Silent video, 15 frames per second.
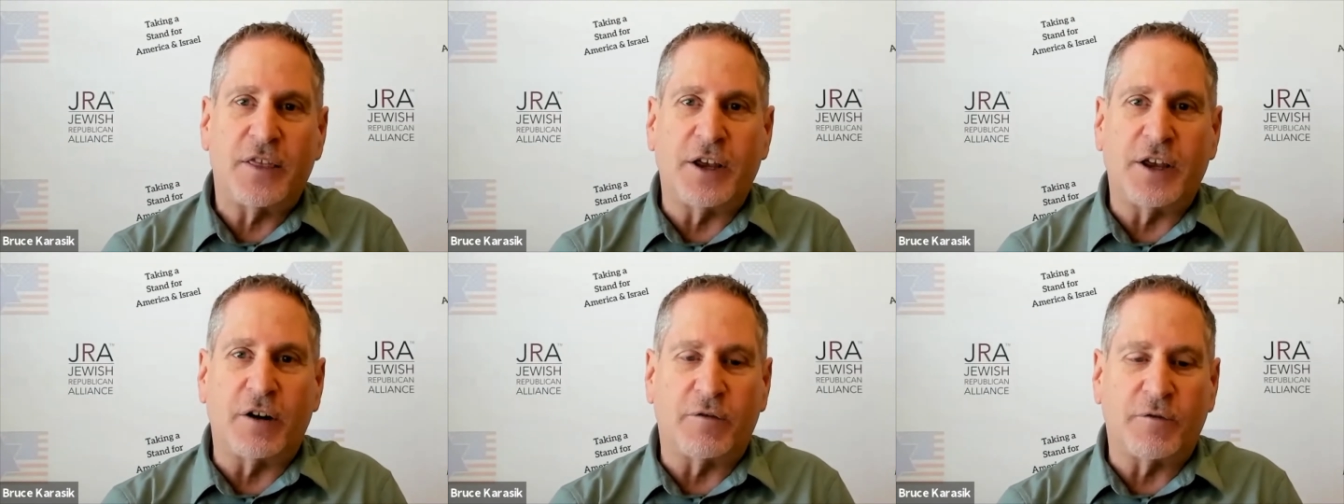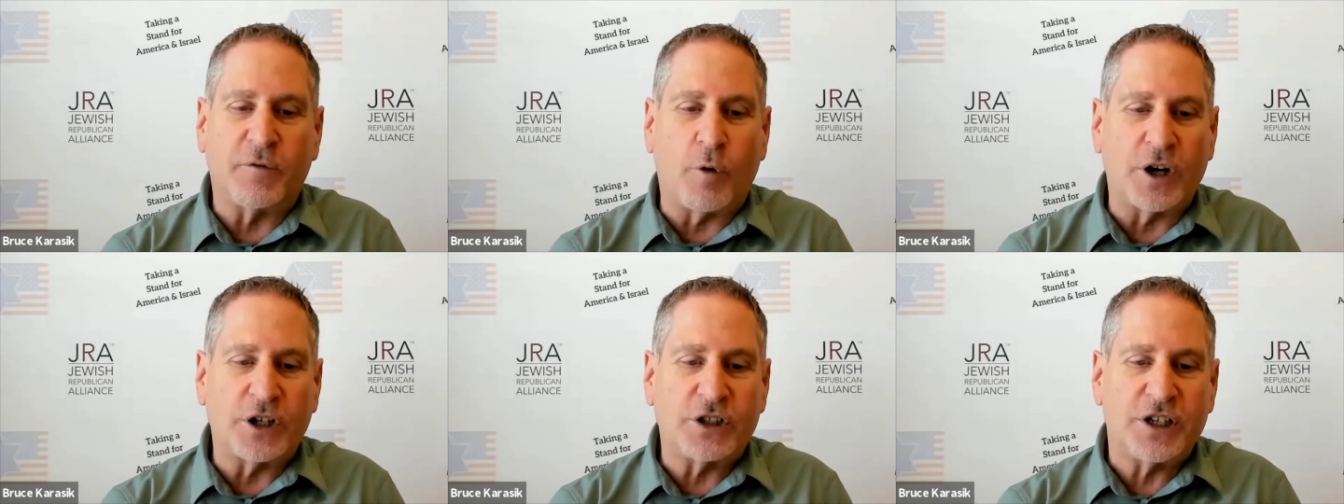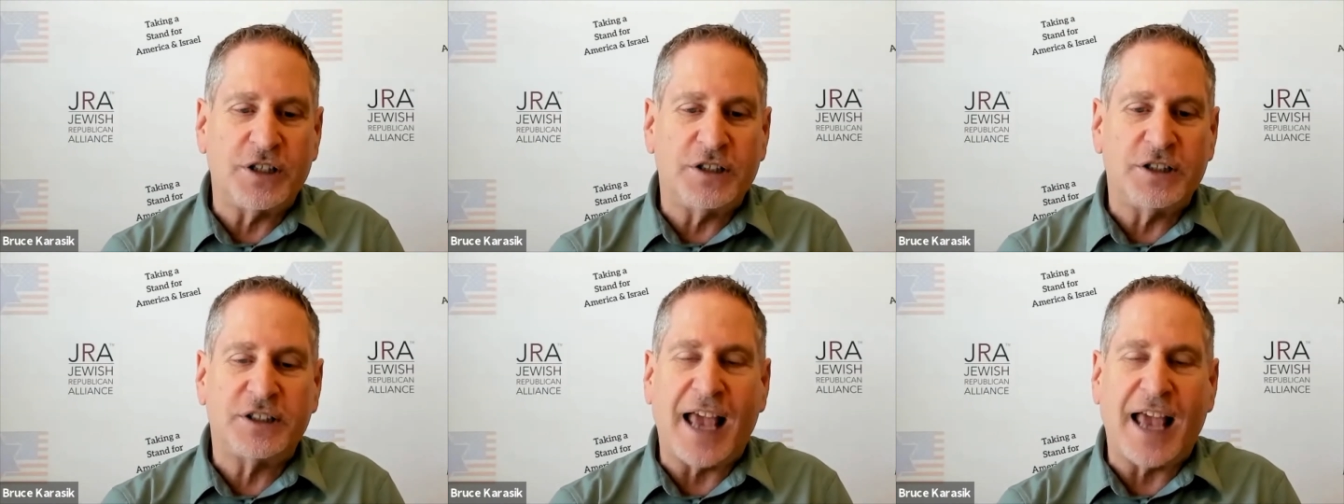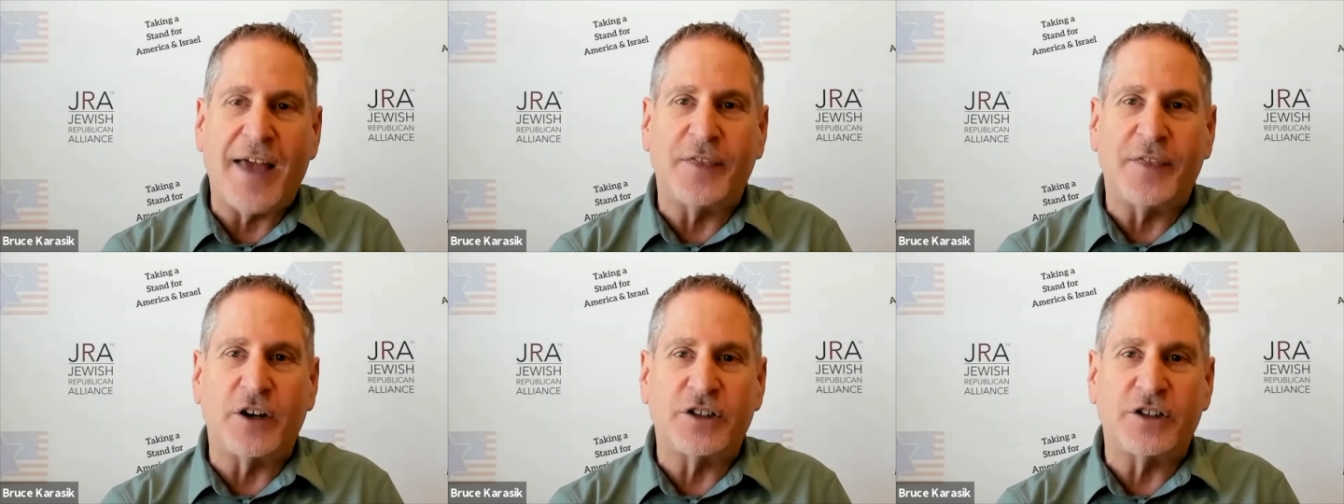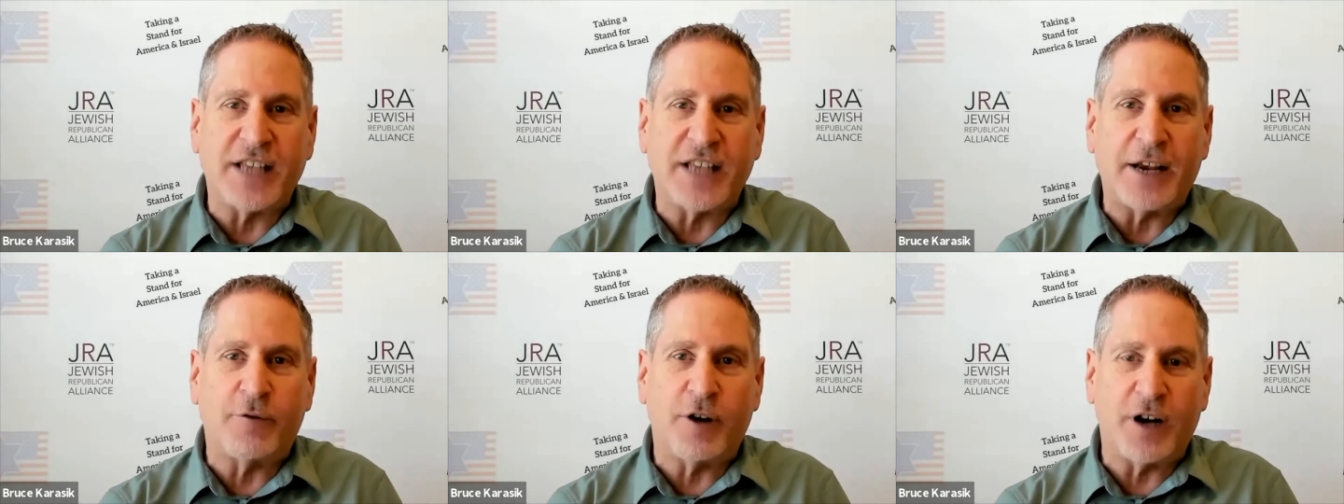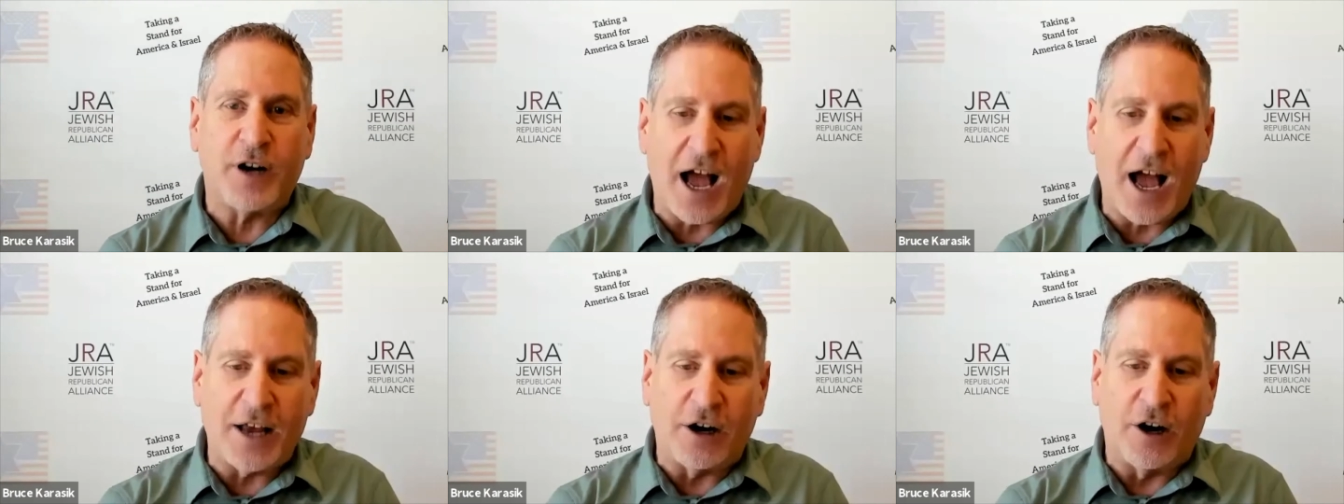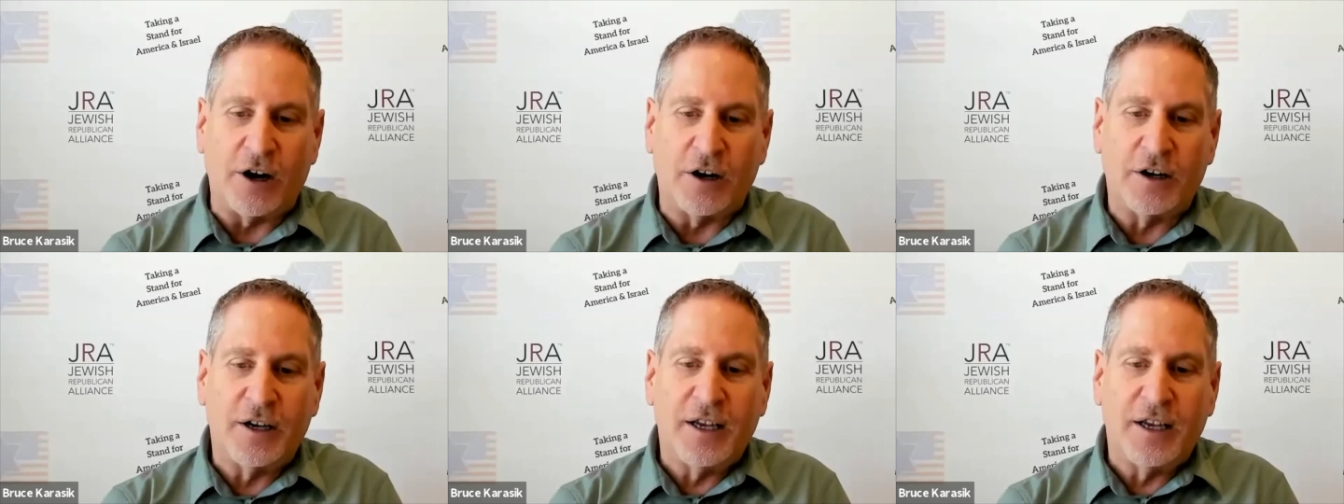their fortunes, and their sacred honor.